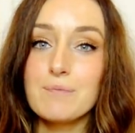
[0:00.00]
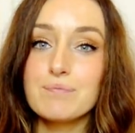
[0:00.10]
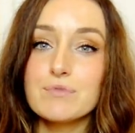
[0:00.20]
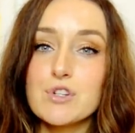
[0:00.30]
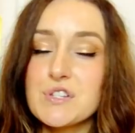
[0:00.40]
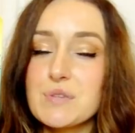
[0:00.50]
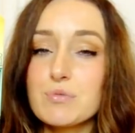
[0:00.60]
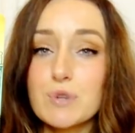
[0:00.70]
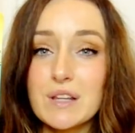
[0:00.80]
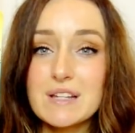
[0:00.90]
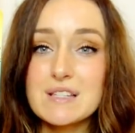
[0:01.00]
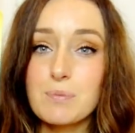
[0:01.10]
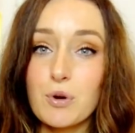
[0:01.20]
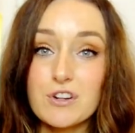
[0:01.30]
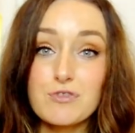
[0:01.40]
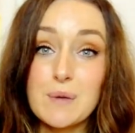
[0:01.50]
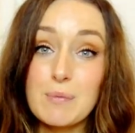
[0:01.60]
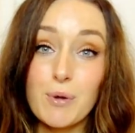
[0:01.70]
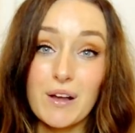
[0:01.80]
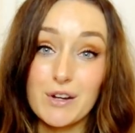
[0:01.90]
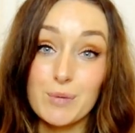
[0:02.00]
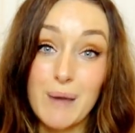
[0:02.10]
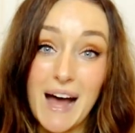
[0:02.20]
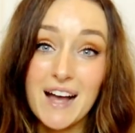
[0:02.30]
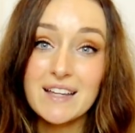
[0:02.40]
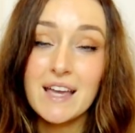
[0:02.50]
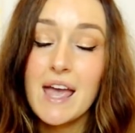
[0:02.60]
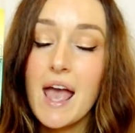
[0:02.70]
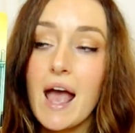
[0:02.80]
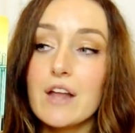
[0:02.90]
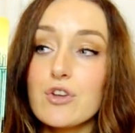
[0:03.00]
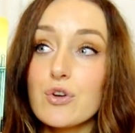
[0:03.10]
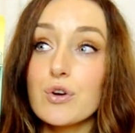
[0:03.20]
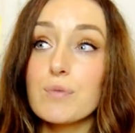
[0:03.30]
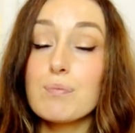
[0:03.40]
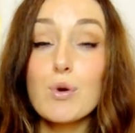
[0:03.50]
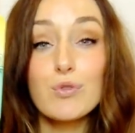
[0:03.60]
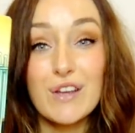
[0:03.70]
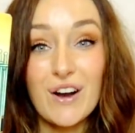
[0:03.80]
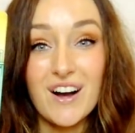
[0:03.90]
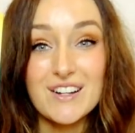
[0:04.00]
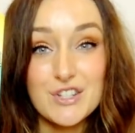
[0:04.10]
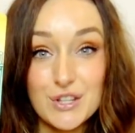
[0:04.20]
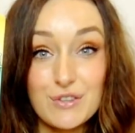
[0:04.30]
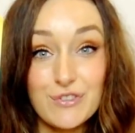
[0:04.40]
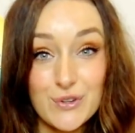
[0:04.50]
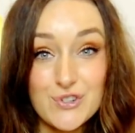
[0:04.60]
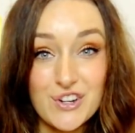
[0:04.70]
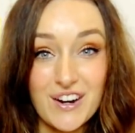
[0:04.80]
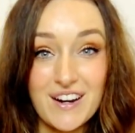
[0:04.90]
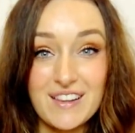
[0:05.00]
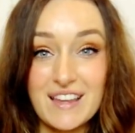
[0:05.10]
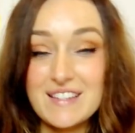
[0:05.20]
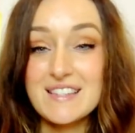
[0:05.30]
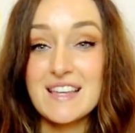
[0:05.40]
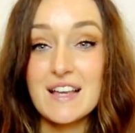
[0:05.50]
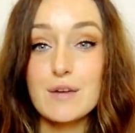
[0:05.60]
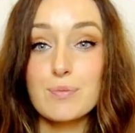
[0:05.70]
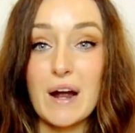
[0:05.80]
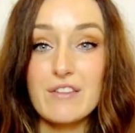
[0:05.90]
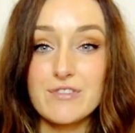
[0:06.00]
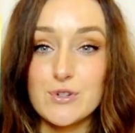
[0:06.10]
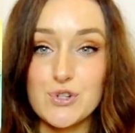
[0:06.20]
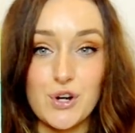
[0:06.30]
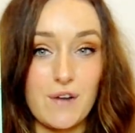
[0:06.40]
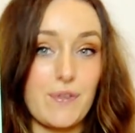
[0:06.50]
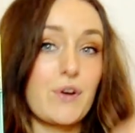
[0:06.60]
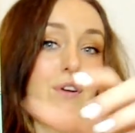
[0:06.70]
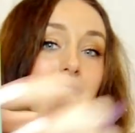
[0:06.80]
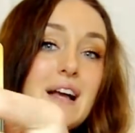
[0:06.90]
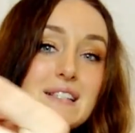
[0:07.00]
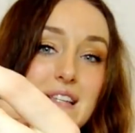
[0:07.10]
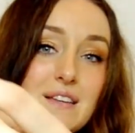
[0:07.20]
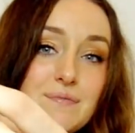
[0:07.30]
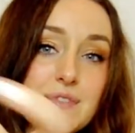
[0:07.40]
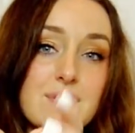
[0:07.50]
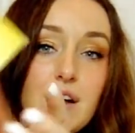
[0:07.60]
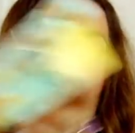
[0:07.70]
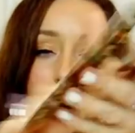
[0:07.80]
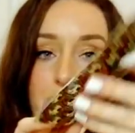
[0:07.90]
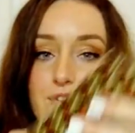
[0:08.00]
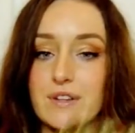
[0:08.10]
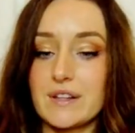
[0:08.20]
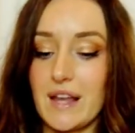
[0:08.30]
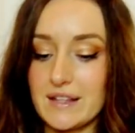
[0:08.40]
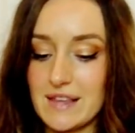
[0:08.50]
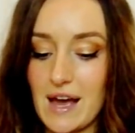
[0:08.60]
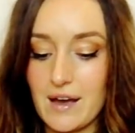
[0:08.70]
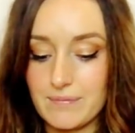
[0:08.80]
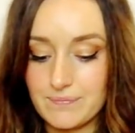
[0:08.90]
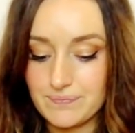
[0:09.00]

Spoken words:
just some really supportive people at your back, and you're moving on to the future, like seeing a bright future on the horizon. So I really like that.